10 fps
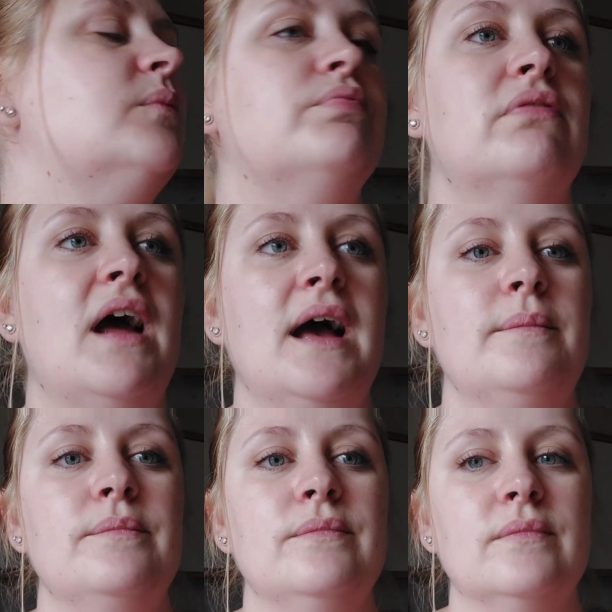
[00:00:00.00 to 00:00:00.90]

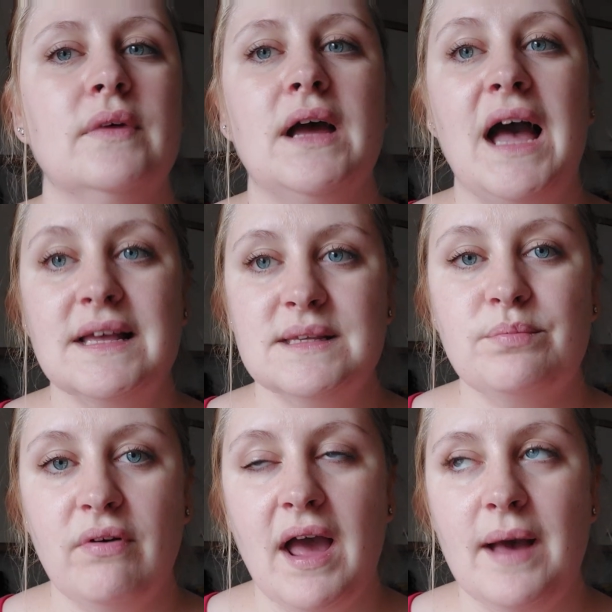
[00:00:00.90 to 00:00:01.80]
pram, as
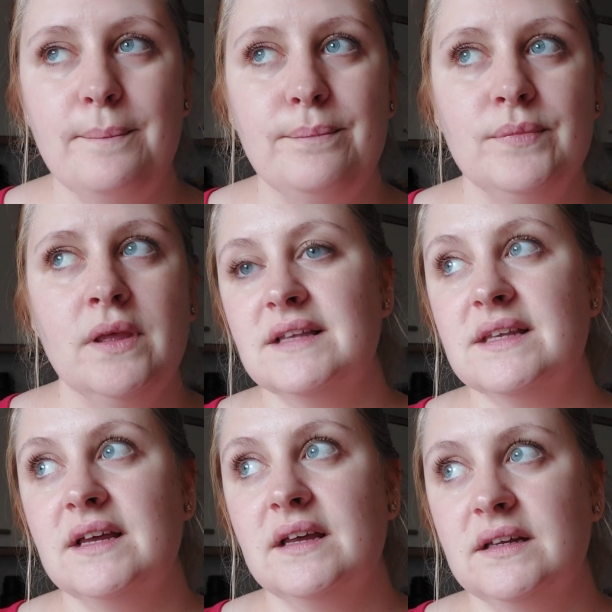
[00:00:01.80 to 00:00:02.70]

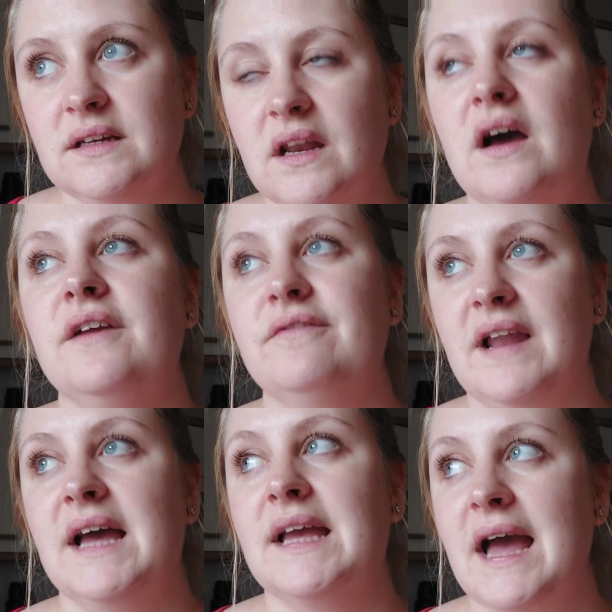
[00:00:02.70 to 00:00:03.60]
a lie
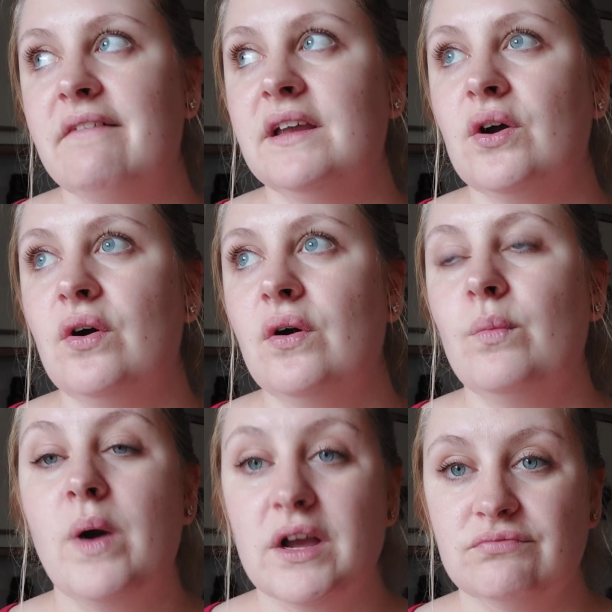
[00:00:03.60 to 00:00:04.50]
flat carry
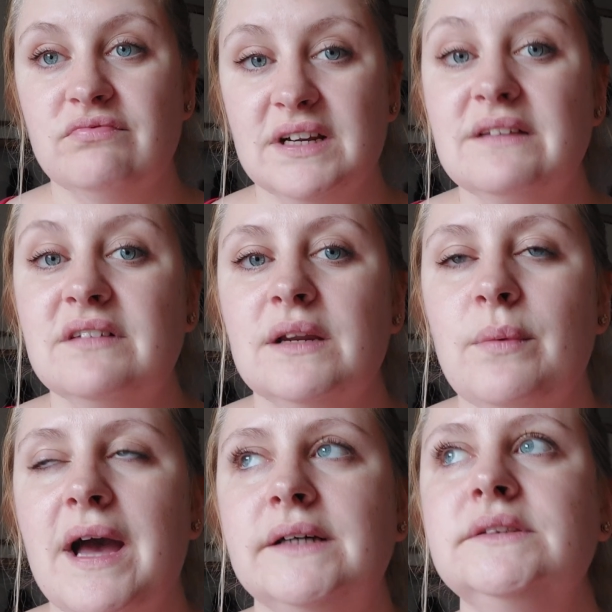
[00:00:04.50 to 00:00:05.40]
cot, worked really
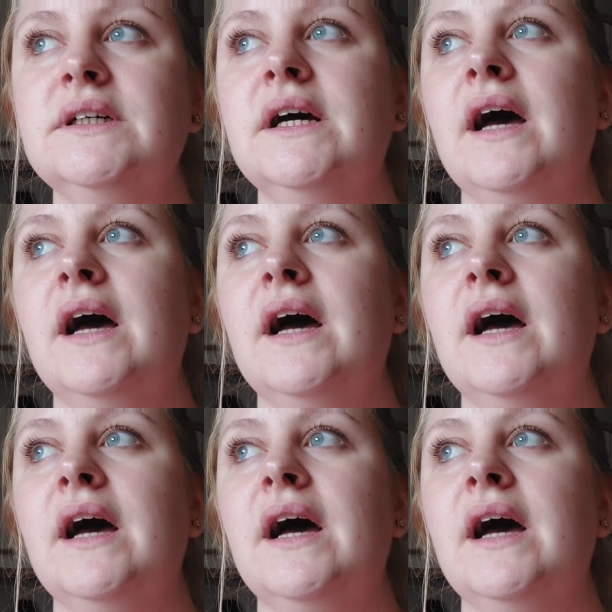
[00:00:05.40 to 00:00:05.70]
well.